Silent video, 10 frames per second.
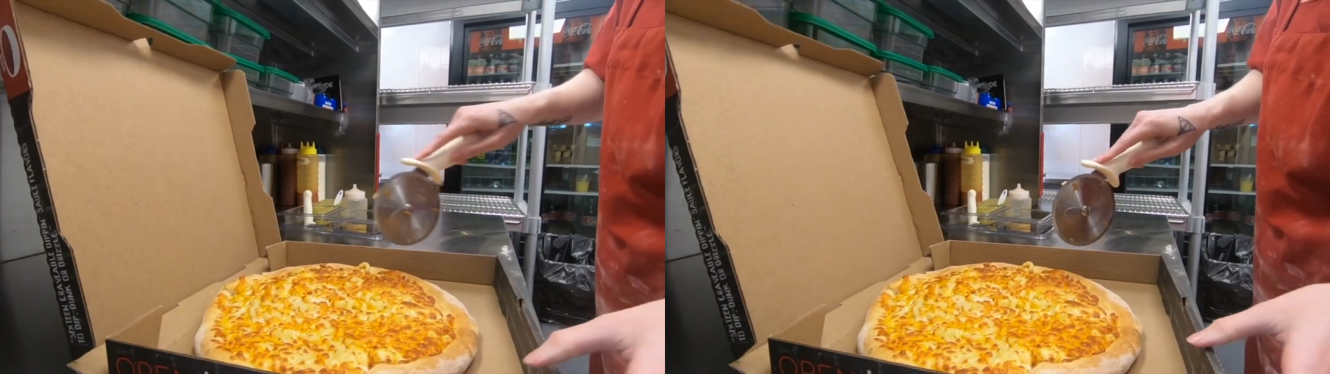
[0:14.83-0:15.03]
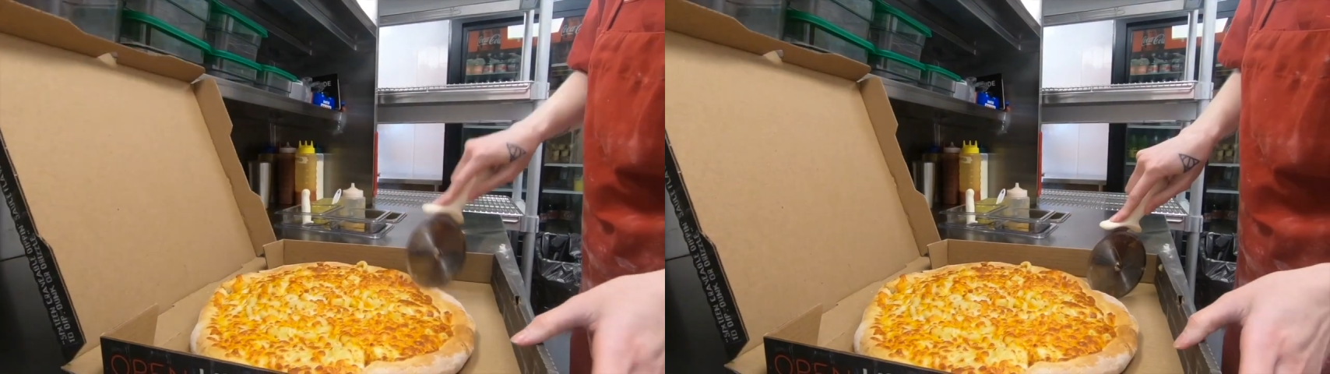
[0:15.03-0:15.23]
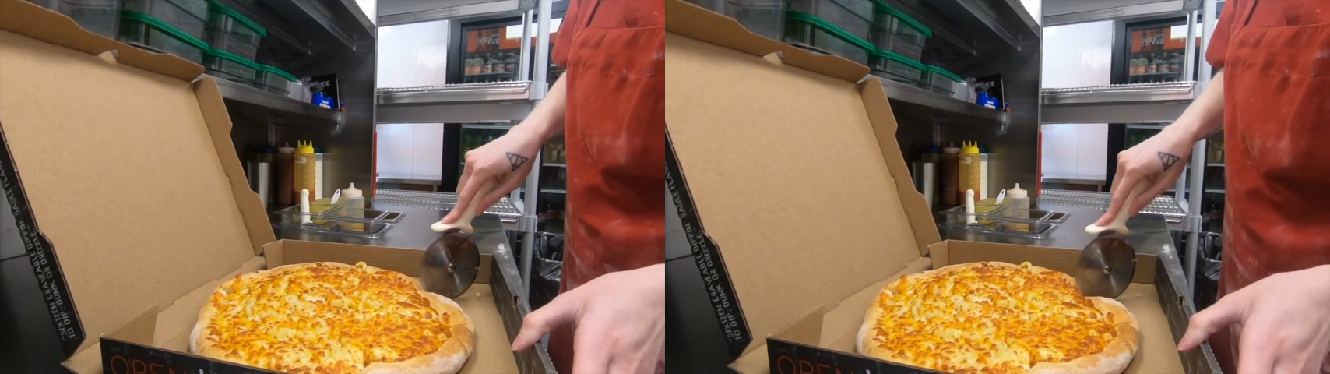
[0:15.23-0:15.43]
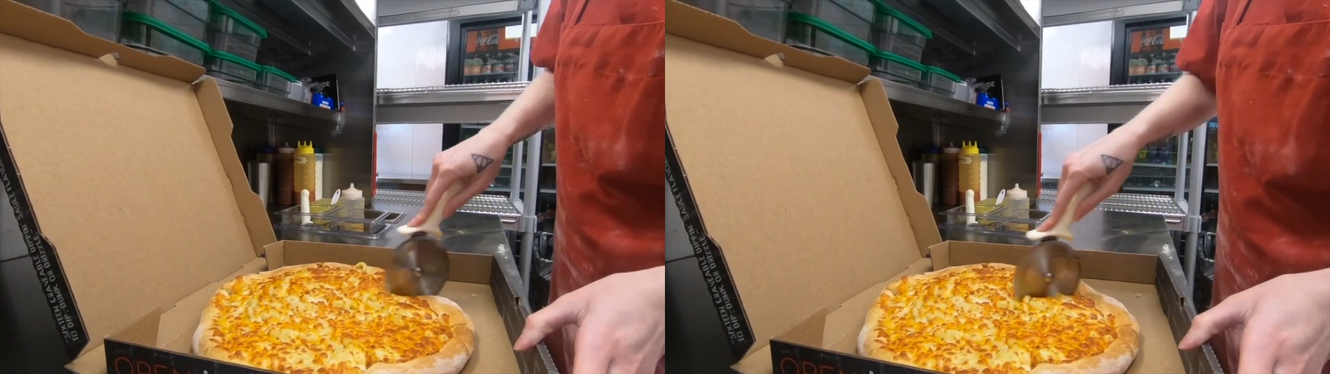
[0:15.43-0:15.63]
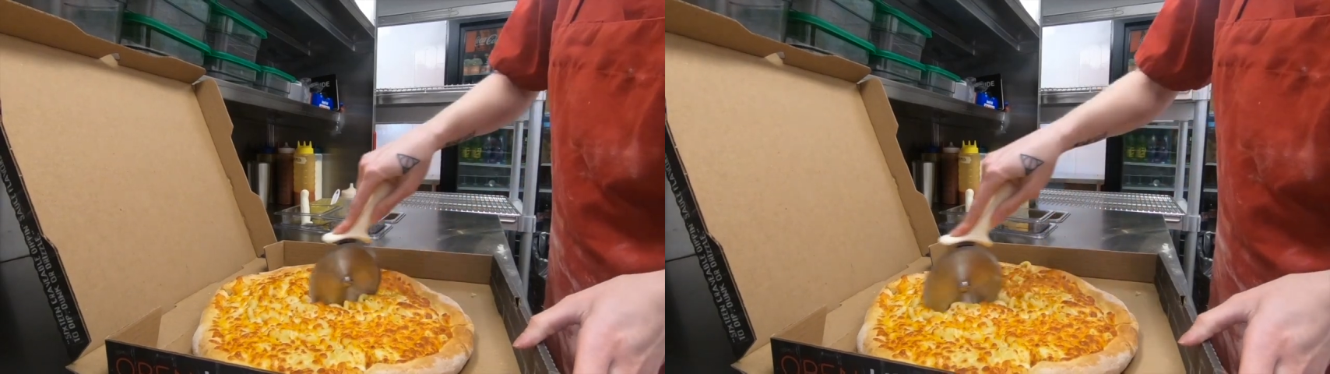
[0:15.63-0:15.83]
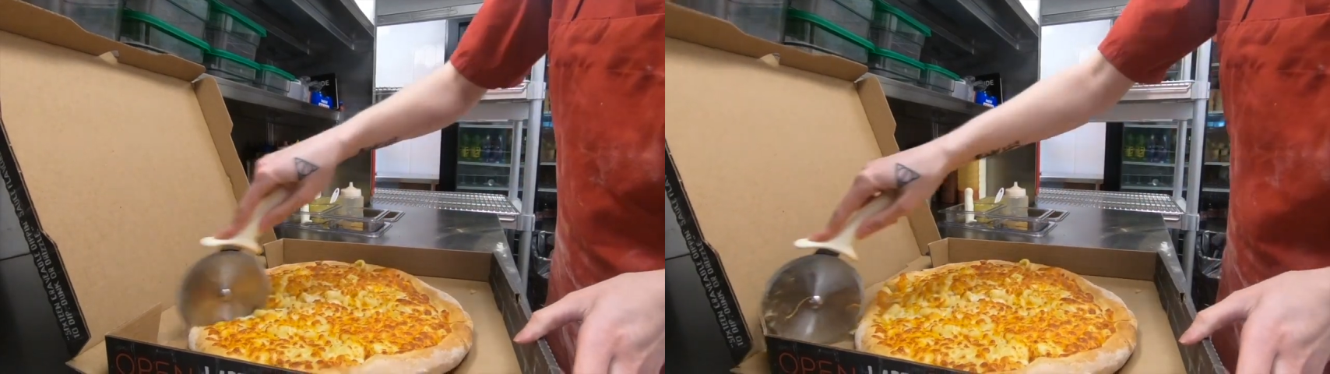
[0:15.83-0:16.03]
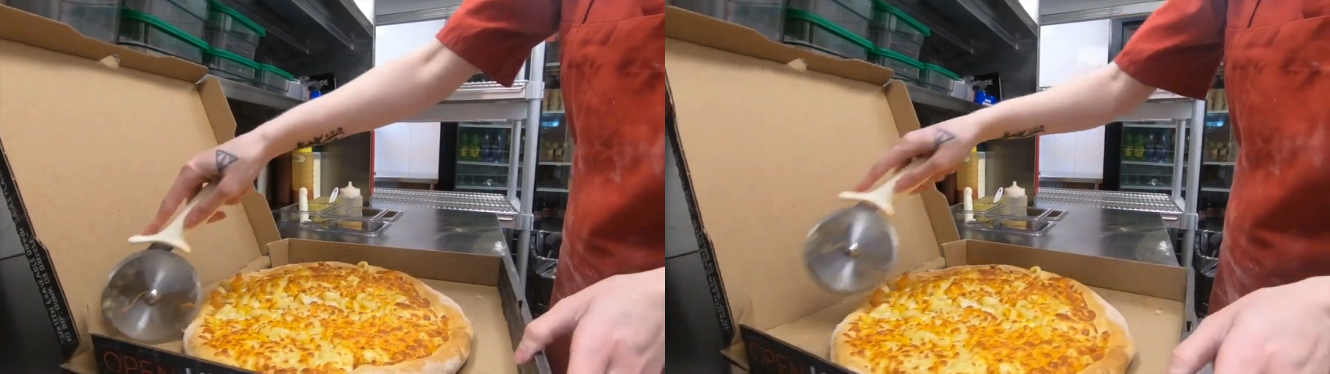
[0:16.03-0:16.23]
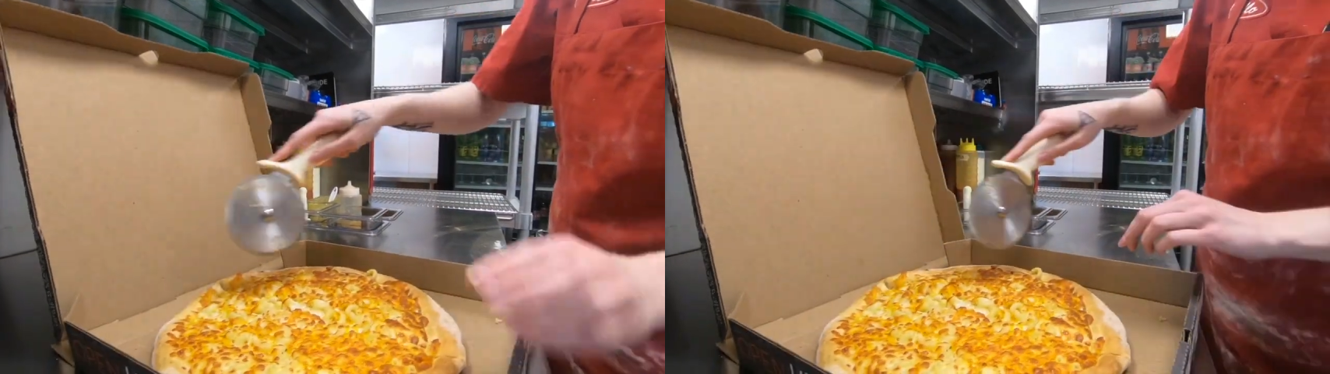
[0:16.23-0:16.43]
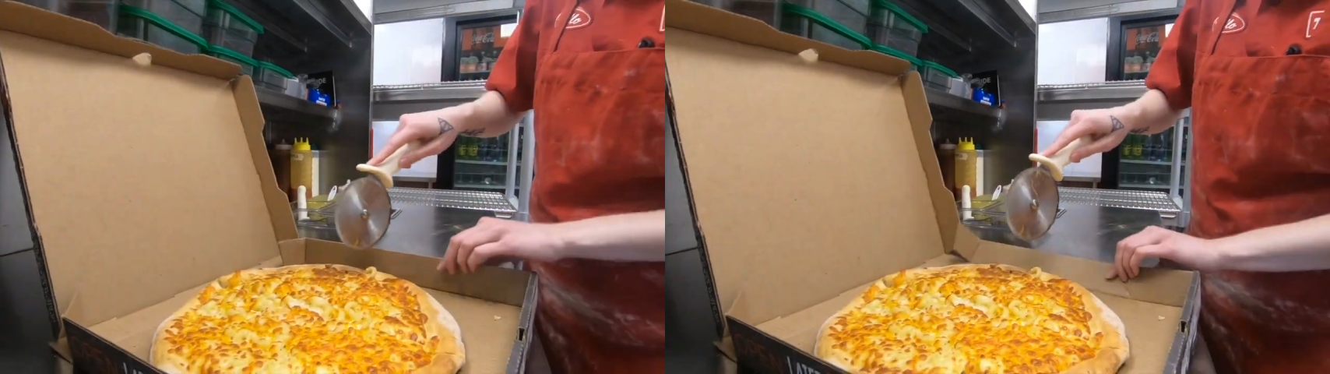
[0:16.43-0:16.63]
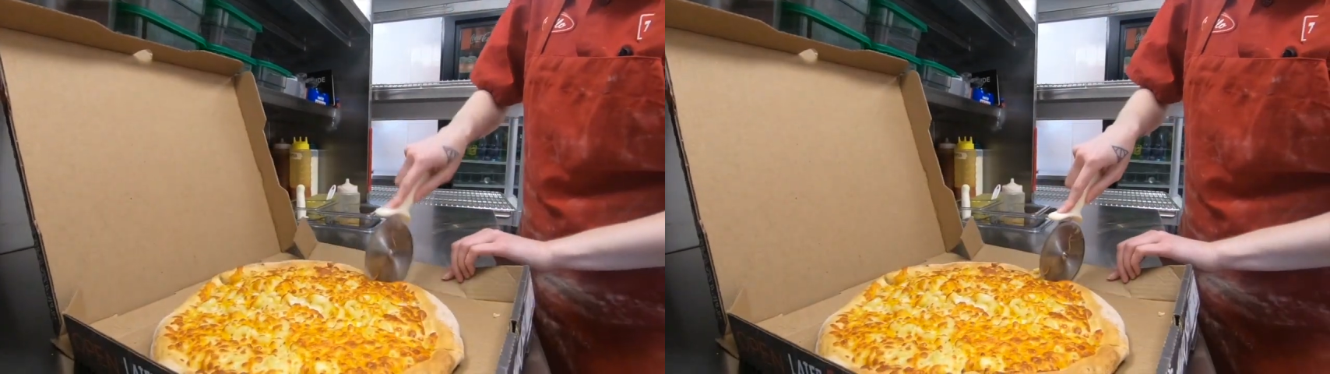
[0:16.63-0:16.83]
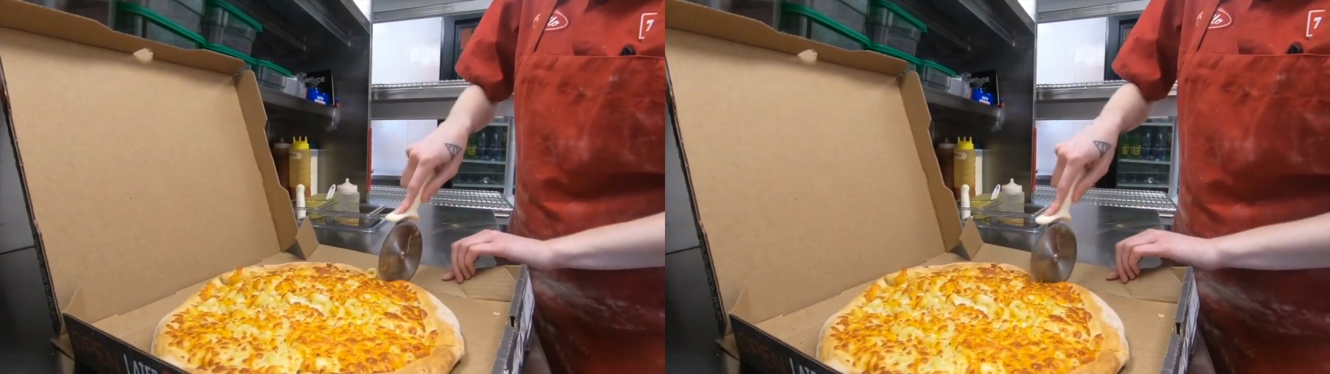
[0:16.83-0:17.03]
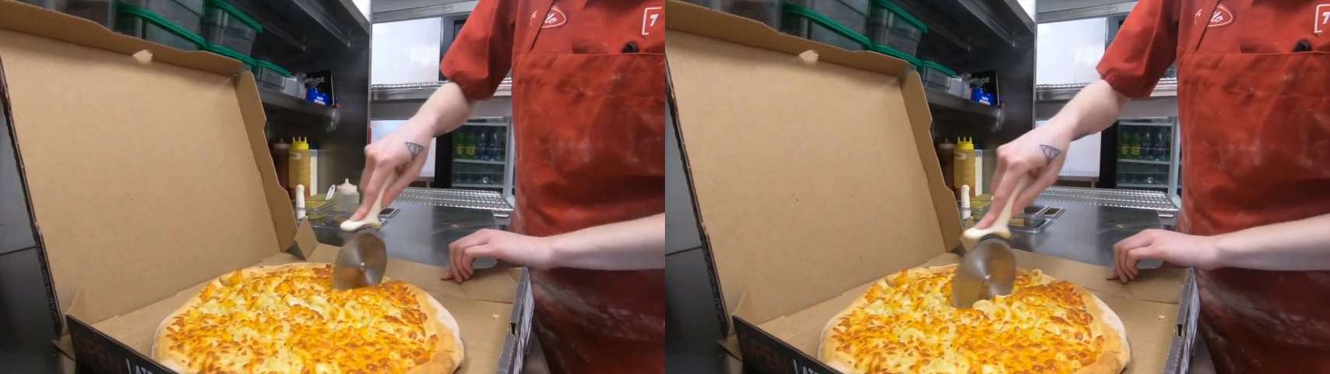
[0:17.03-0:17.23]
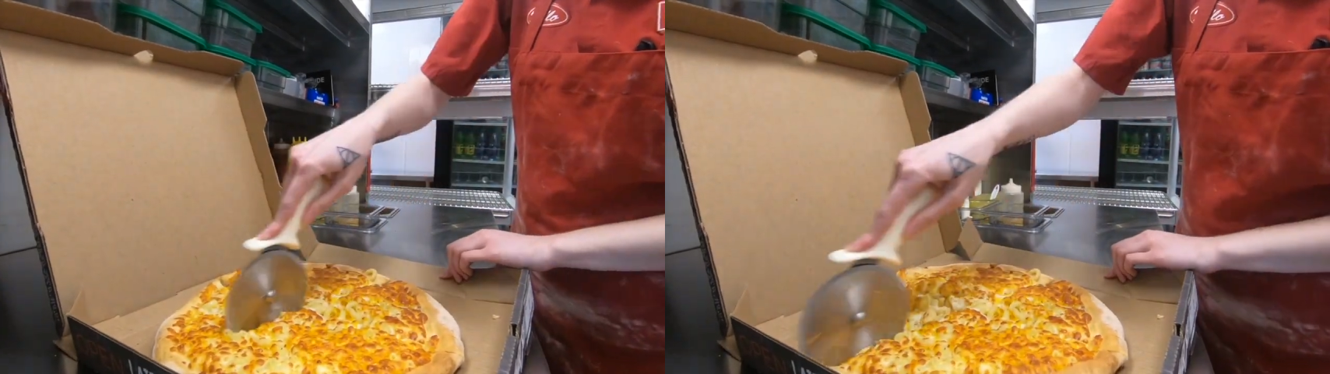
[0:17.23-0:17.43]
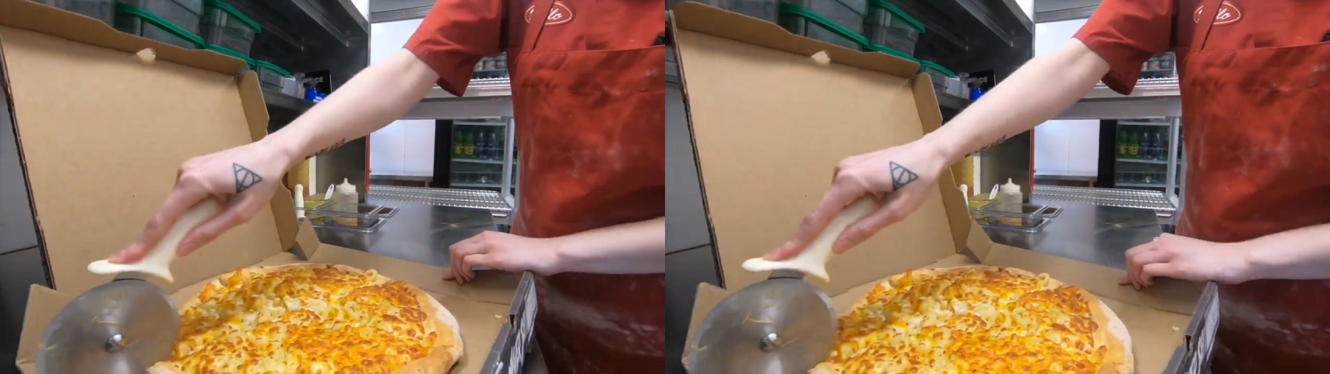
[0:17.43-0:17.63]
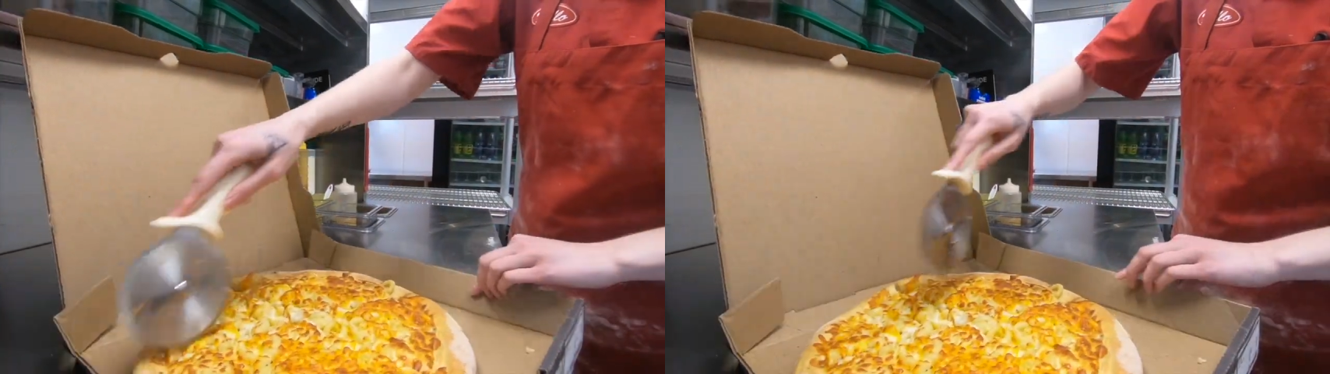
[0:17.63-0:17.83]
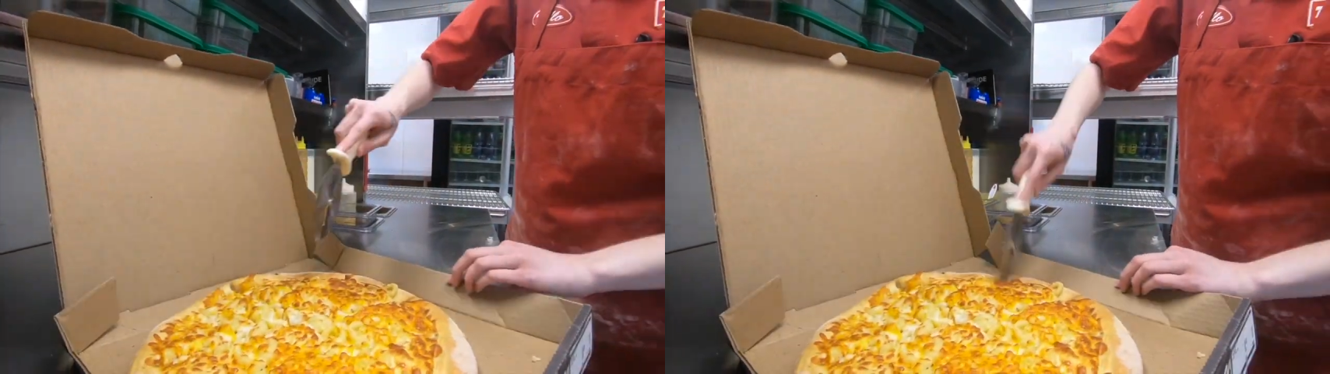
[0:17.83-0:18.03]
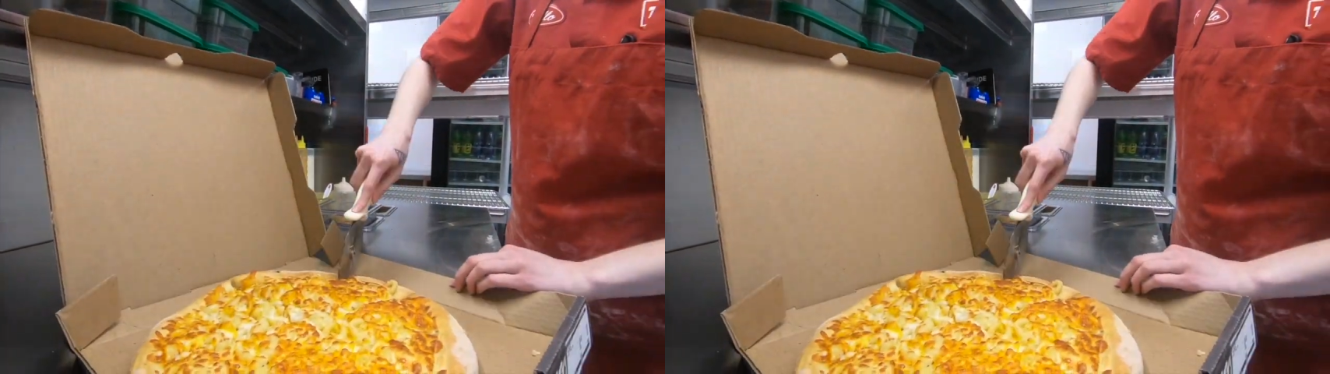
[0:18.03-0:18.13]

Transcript: (no speaker visible)